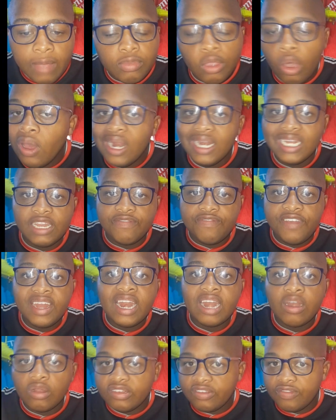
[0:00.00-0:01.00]
The only defender
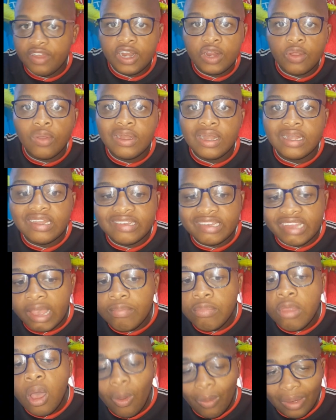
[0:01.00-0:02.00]
that was very good in this
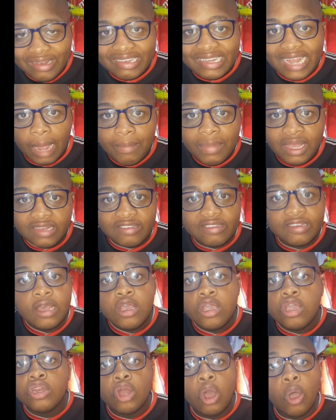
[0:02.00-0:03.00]
game was Kamis.
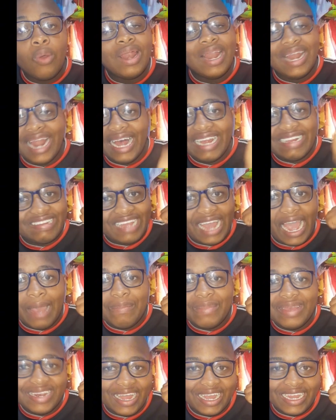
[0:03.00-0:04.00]
The last time
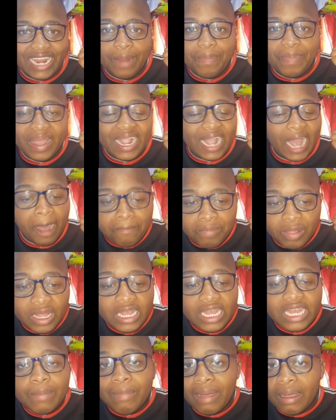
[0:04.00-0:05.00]
in the Nedbank Cup,
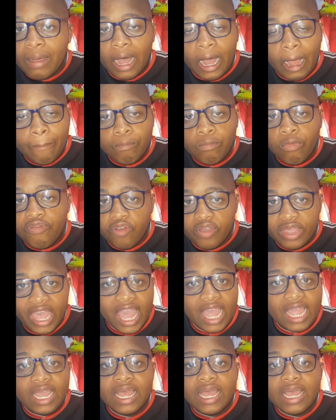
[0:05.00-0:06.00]

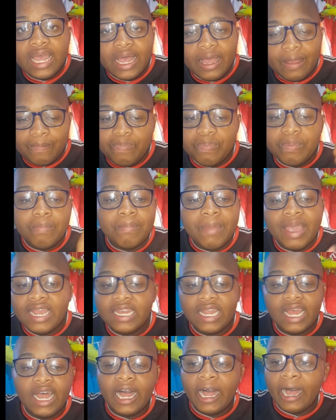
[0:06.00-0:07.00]
Mufokeng made
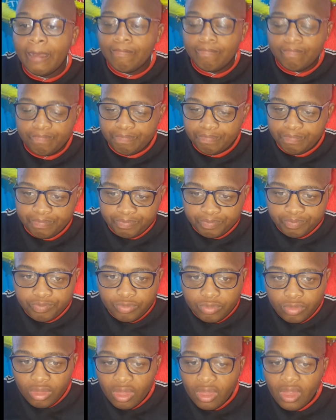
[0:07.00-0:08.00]

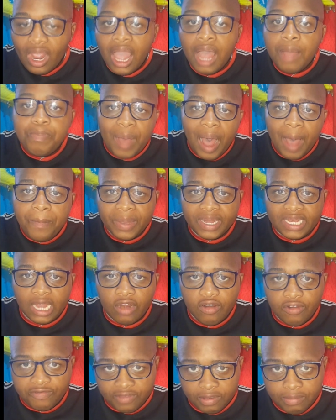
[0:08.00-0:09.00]
a puppet out
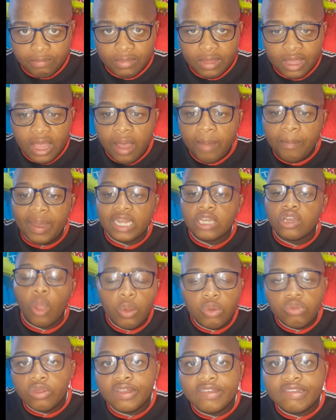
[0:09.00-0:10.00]
of him. But
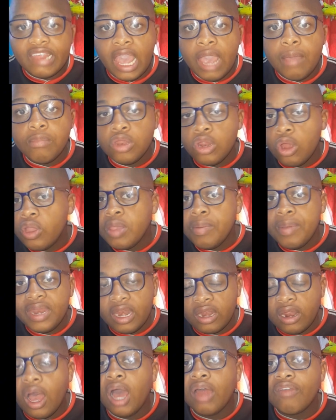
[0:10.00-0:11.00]
going to this game, he made
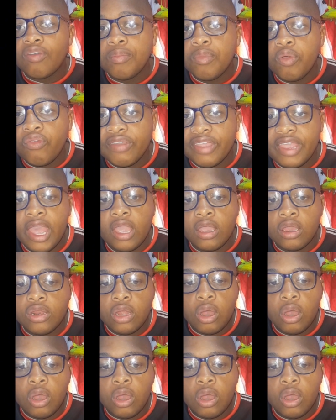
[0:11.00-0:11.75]
it hard for Mufokeng.